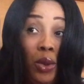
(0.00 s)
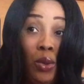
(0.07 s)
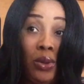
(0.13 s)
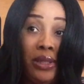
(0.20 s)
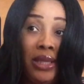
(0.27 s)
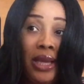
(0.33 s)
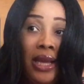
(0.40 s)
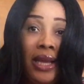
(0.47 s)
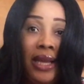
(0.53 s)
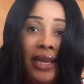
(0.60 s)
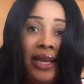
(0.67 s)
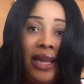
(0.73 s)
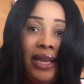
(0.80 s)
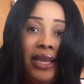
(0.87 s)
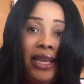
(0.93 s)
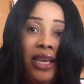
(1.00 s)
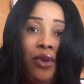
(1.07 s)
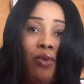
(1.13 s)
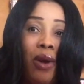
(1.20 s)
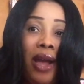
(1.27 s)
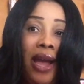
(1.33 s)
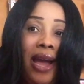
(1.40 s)
clothes. Then
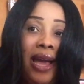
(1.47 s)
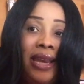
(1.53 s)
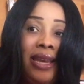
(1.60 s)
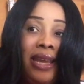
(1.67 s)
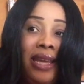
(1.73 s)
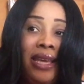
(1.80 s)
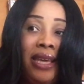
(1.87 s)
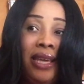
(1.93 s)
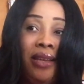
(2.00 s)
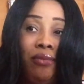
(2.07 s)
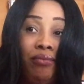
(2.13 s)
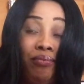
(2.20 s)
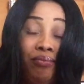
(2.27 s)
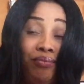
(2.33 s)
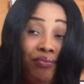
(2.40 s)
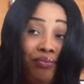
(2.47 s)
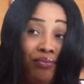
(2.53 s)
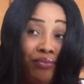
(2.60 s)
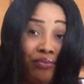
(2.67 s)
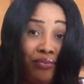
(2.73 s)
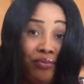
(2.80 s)
Kidwaya and Nengi,